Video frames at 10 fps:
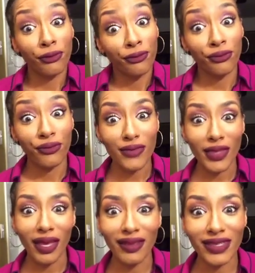
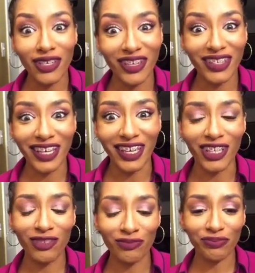And that's how you get the color.
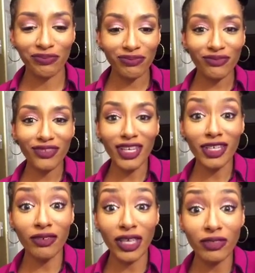
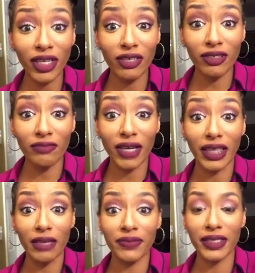So that's what I used on my
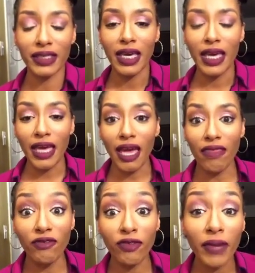lips. And
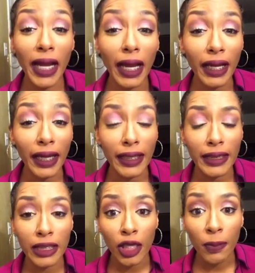then for my
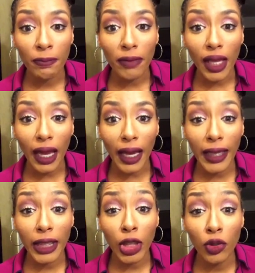eyes, I
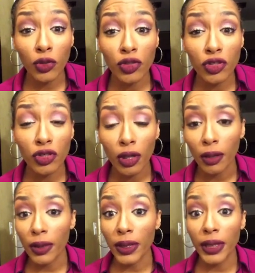used
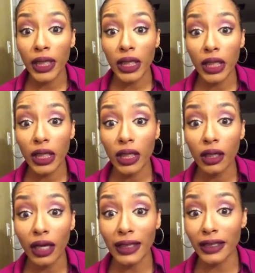the
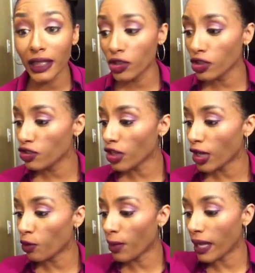Addiction
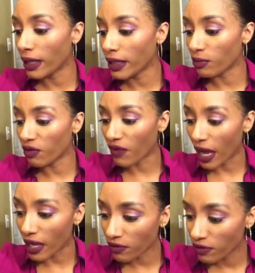Shadow Palette number
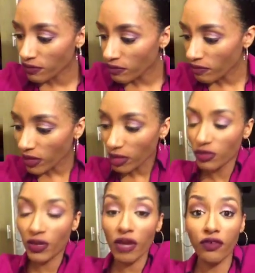5.
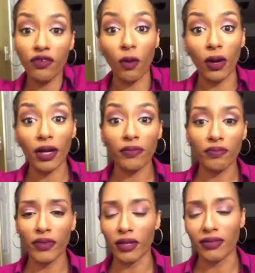So we have 4.
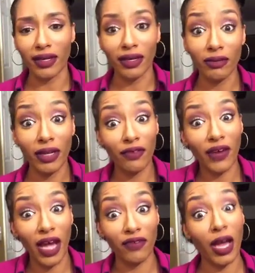I'm sorry, we have
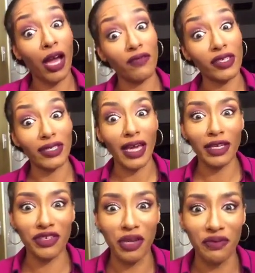5. Obviously, I
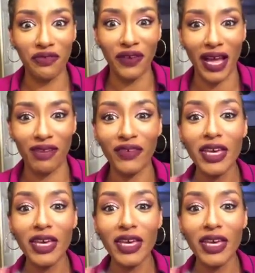used number 5.